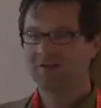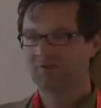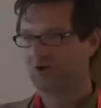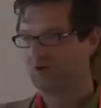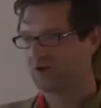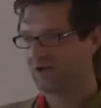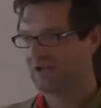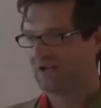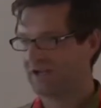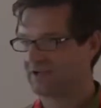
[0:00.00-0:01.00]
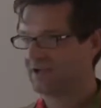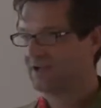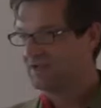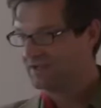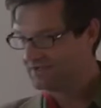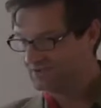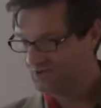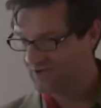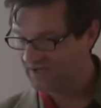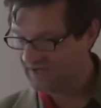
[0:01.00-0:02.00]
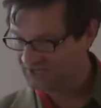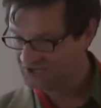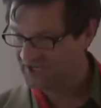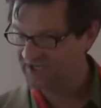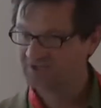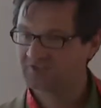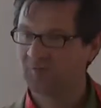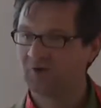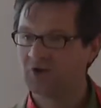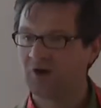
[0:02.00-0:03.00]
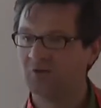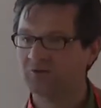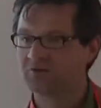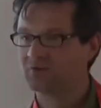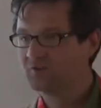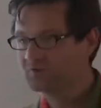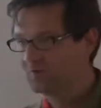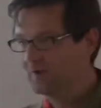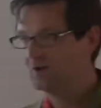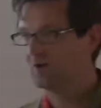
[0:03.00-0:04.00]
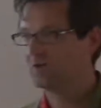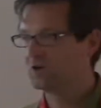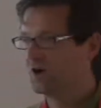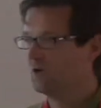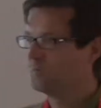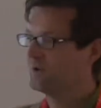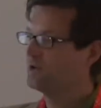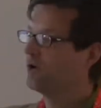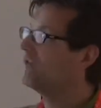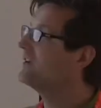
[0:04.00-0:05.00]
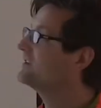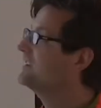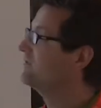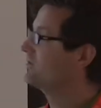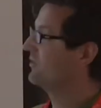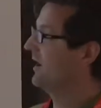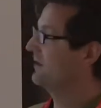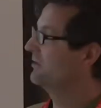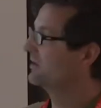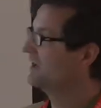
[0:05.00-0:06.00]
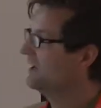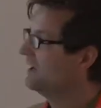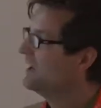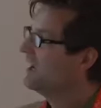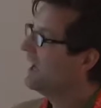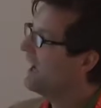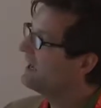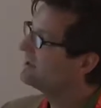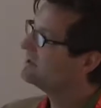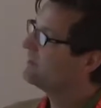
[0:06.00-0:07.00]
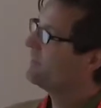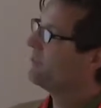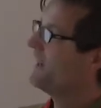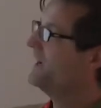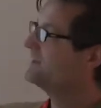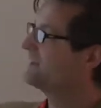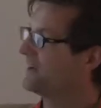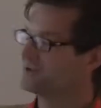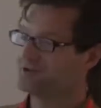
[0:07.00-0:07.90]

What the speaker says: where you can like change some account, the value of account, but you always leave a track, okay? And it's like